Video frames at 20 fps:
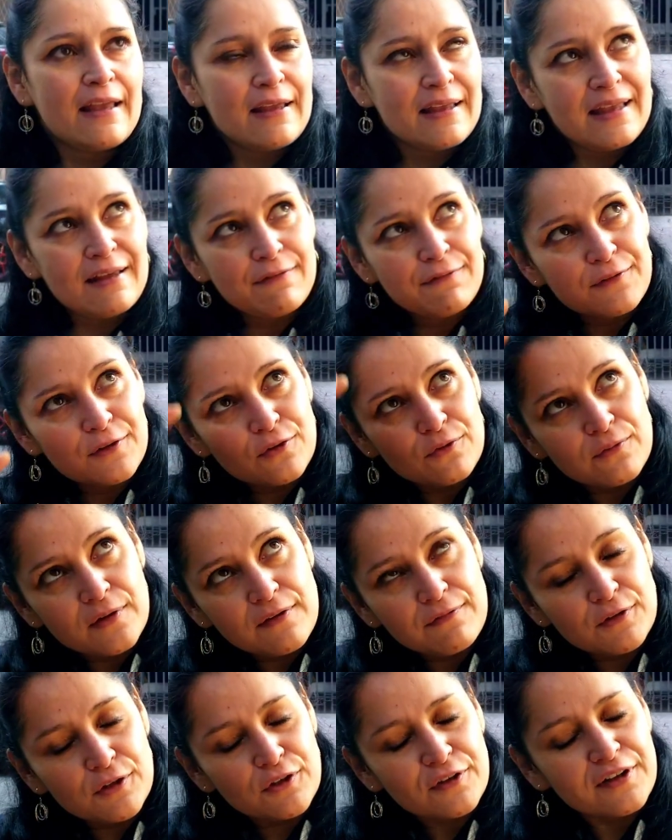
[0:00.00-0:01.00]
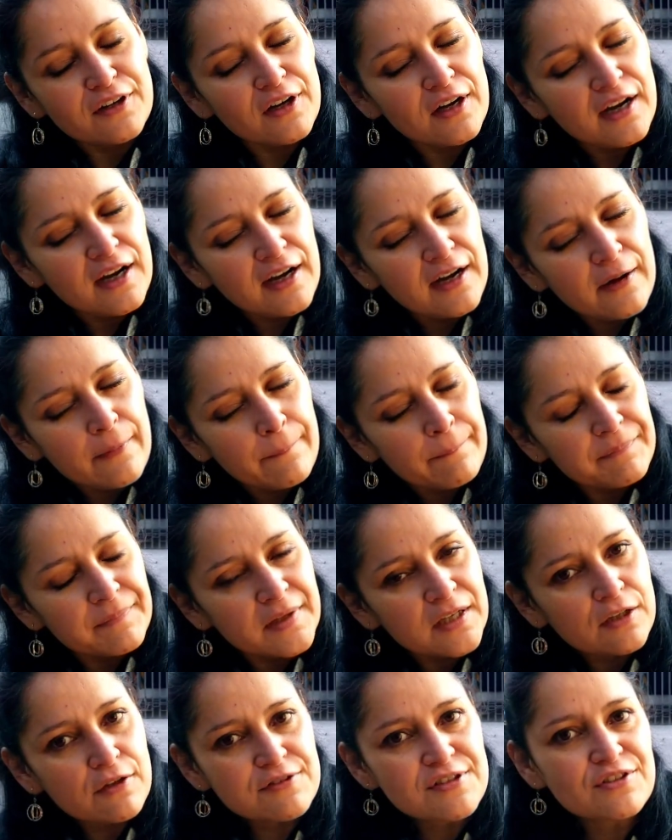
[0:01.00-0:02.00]
if you look
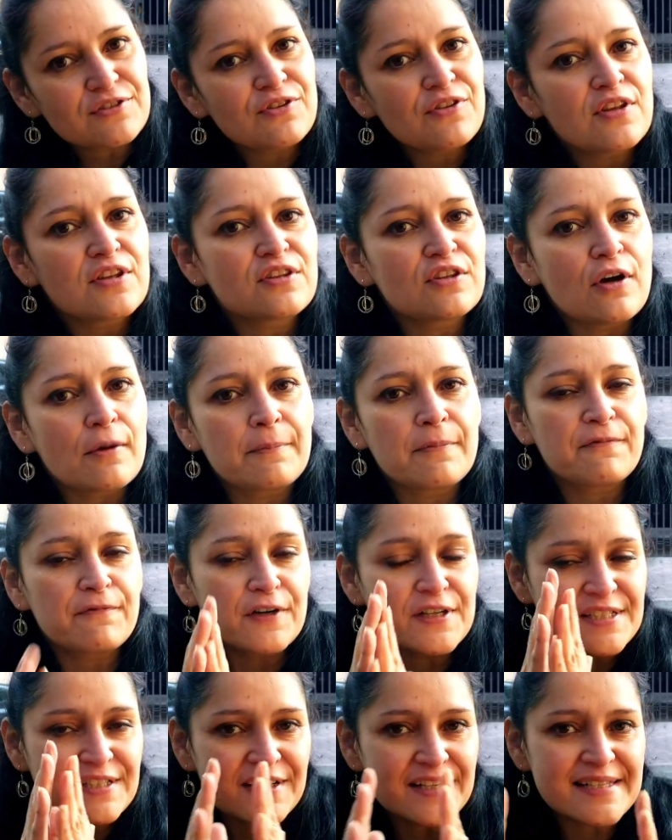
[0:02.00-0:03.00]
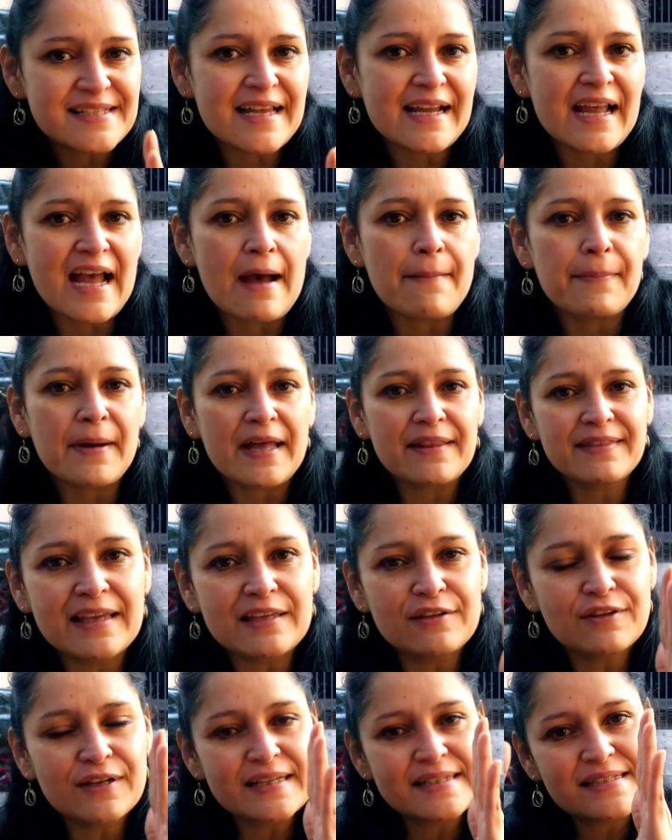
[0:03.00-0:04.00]
closer to the top, first there is a gap and
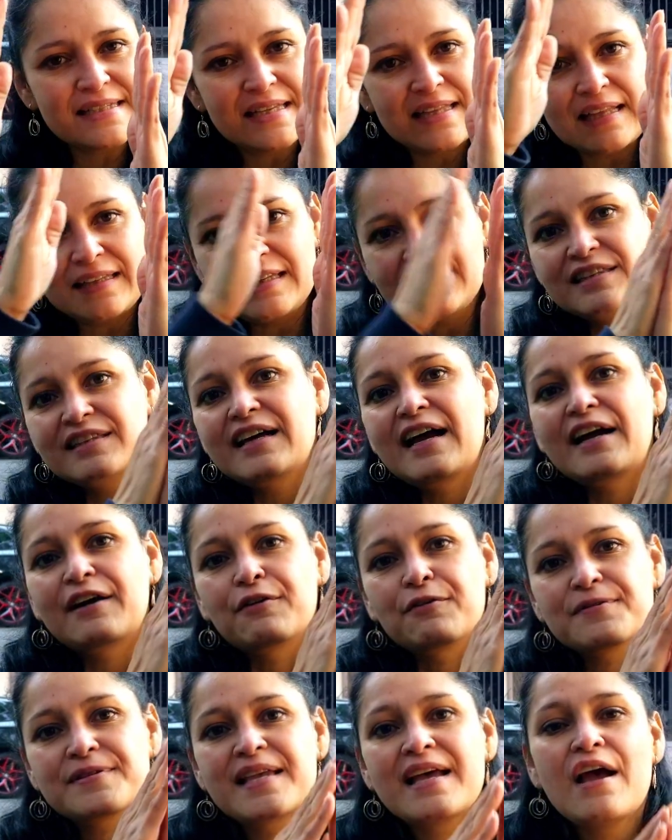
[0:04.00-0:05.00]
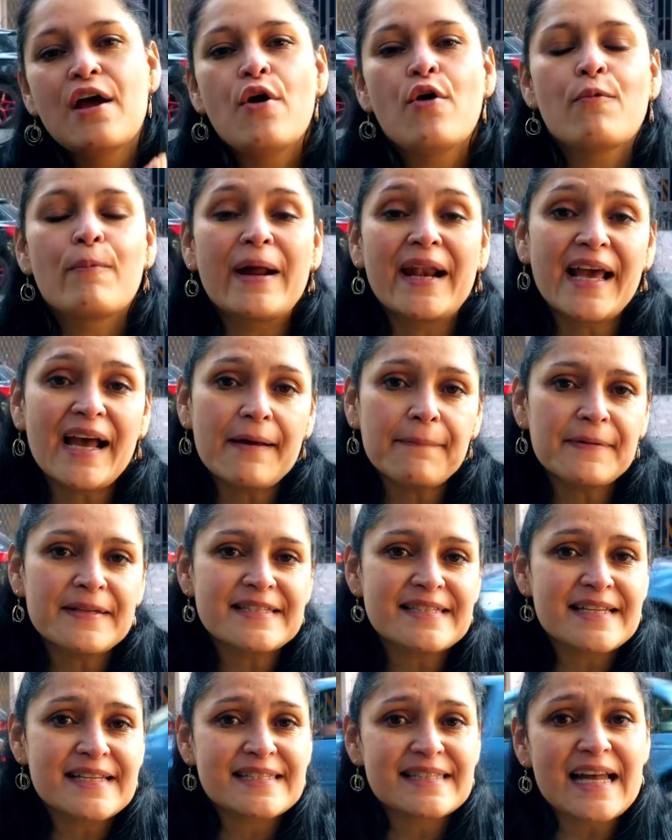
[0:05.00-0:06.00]
you can see that it narrows. What happens
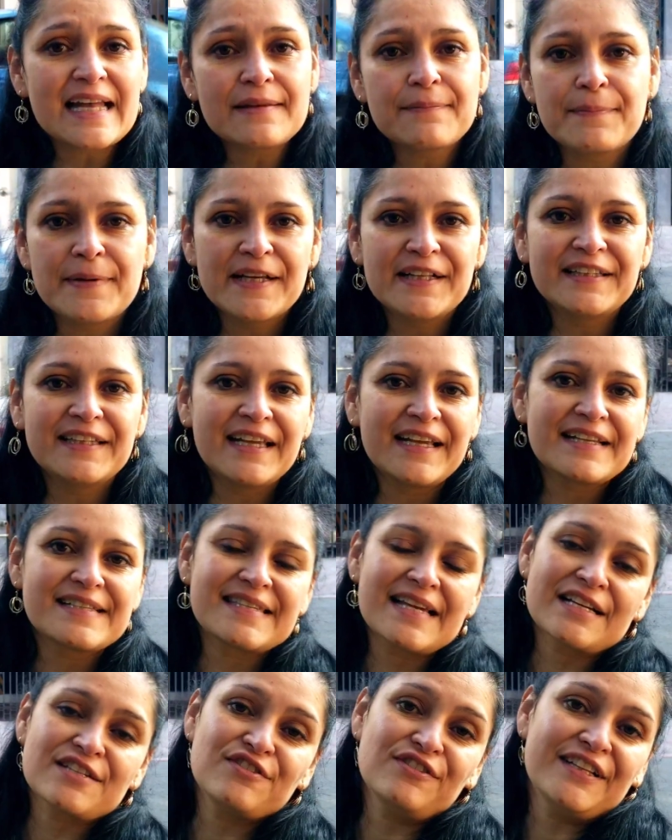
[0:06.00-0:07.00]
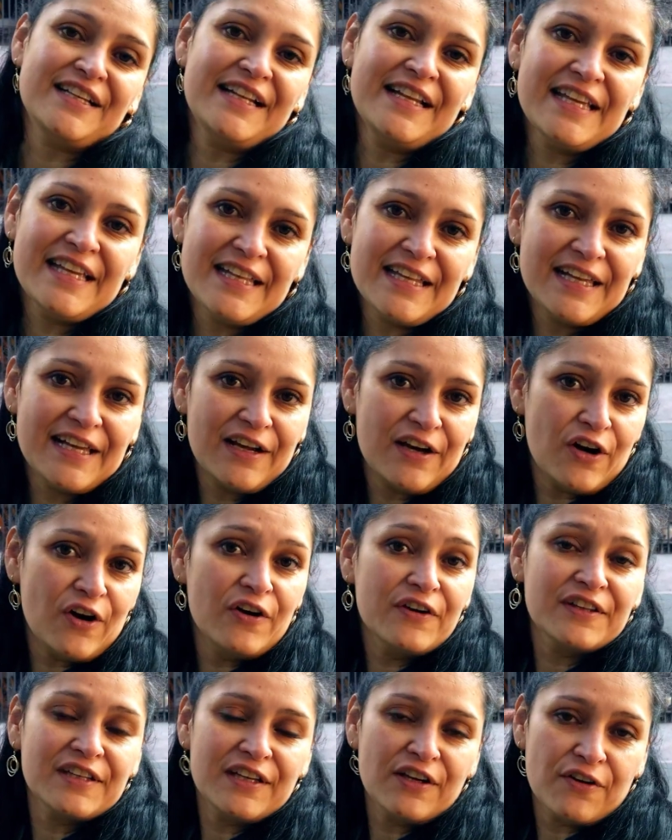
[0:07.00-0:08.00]
is that building is actually leaning
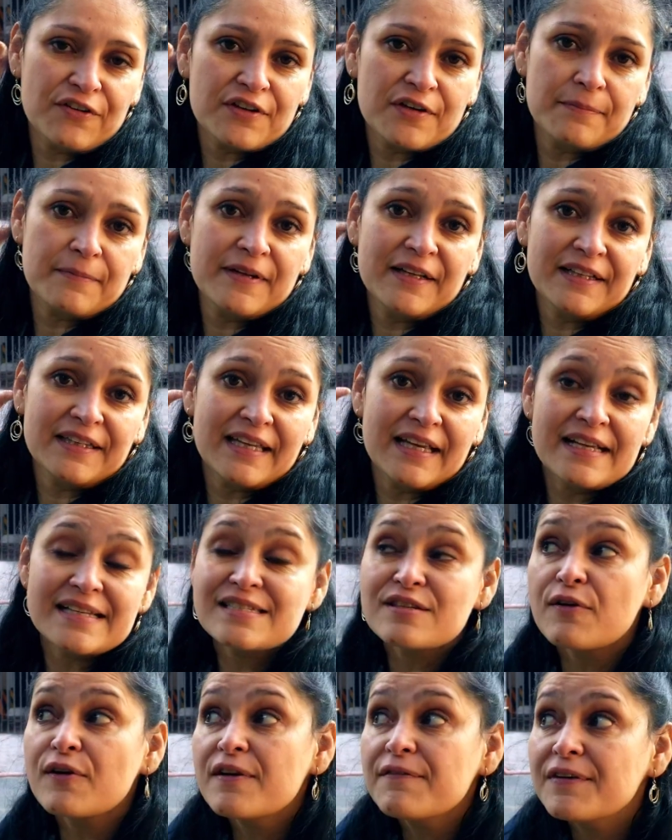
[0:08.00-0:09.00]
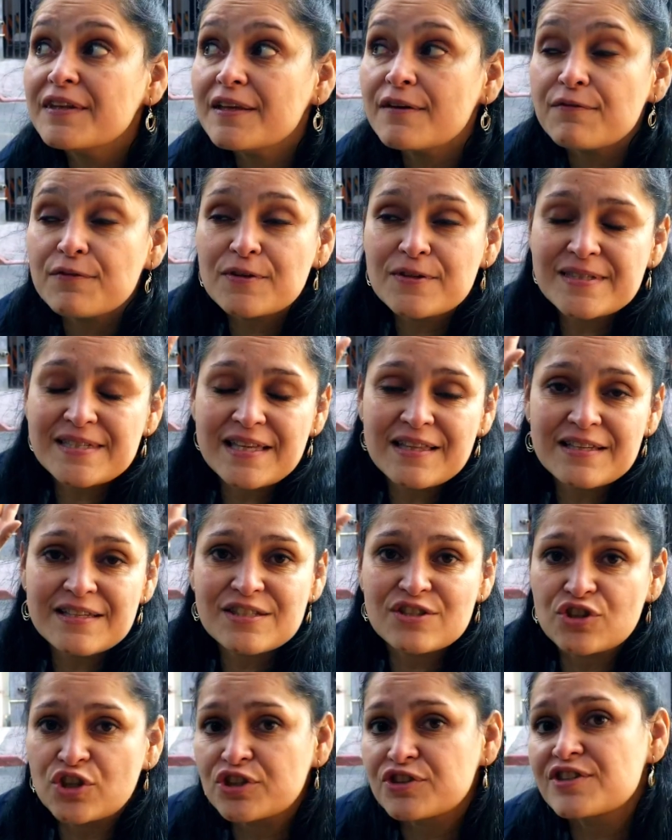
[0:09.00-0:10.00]
on the other building. So even if you see the
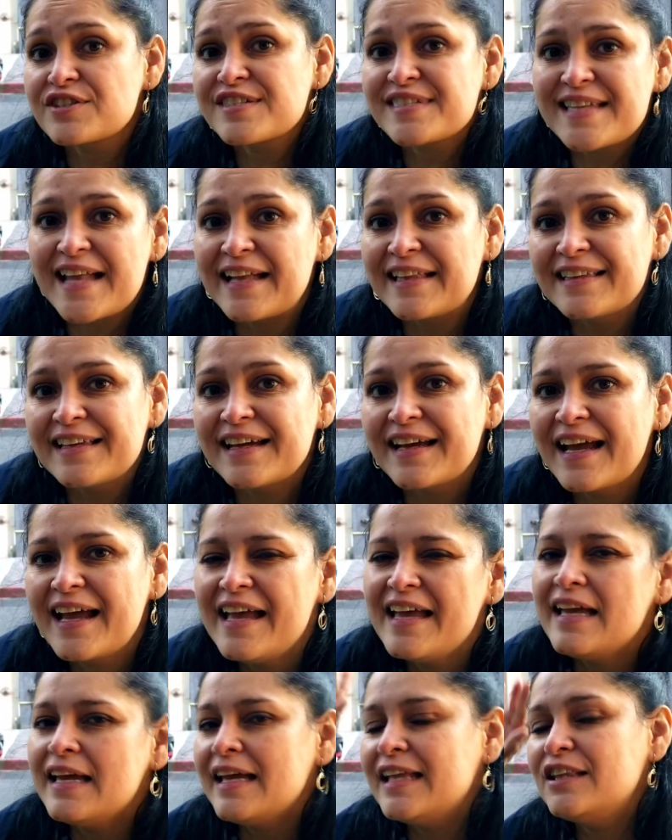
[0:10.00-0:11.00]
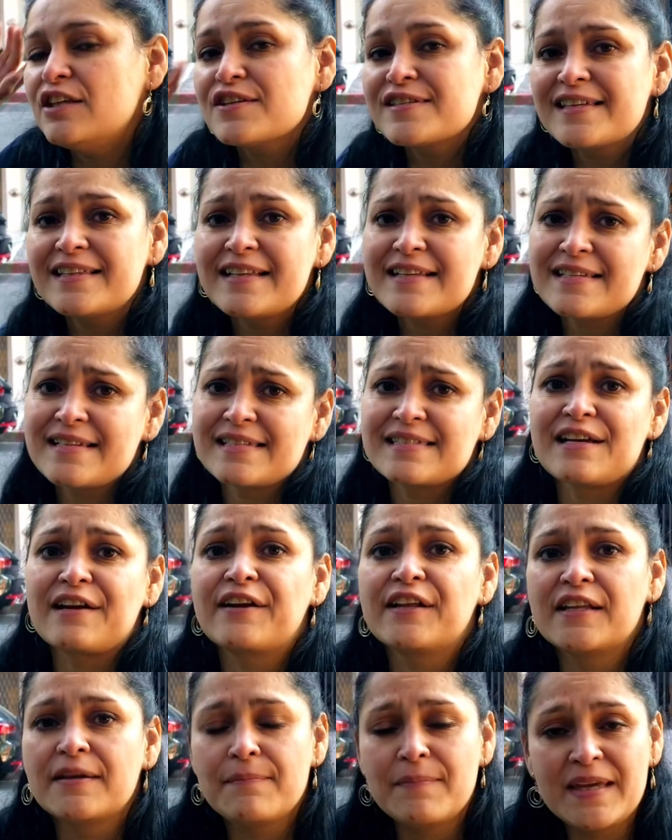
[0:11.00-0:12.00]
structure standing, it doesn't
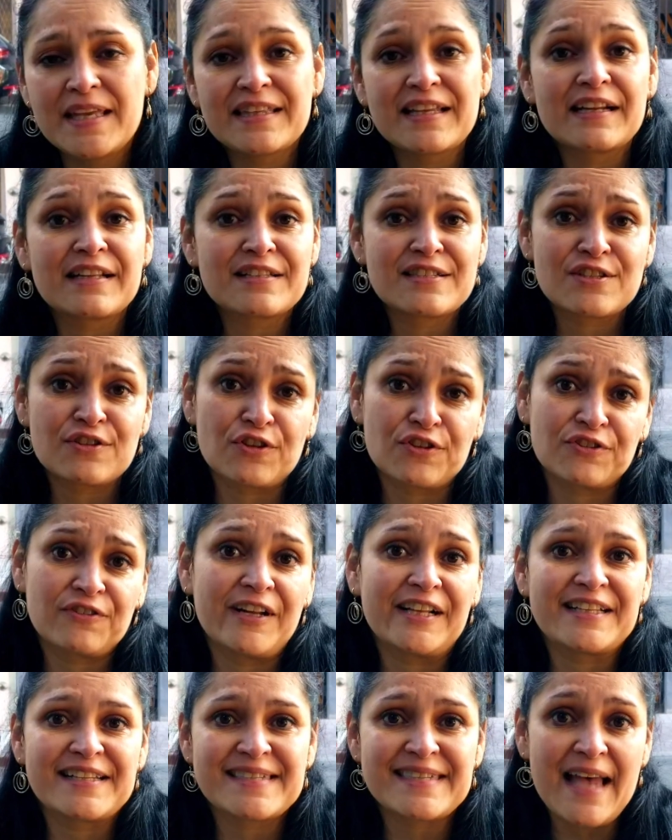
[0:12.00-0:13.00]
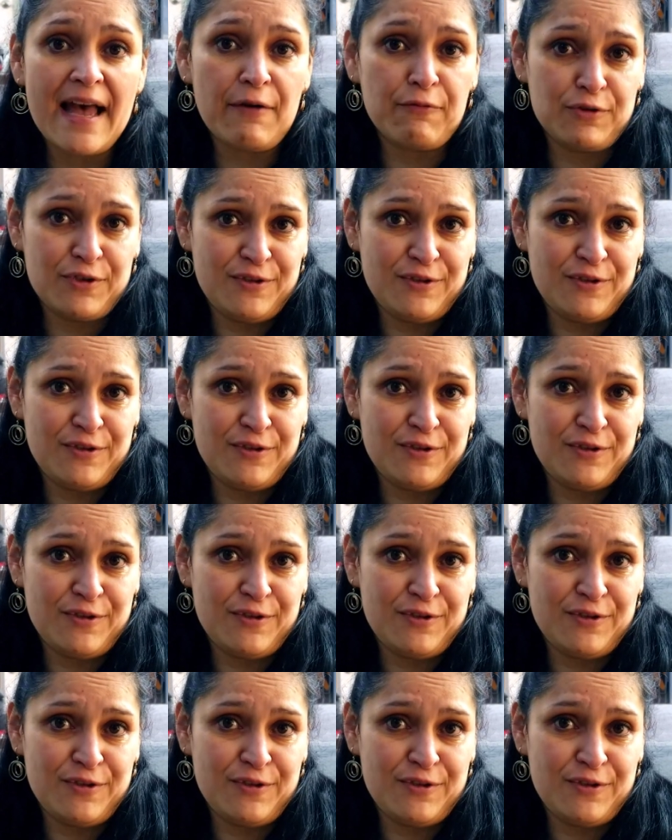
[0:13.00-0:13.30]
necessarily mean that it's structurally sound.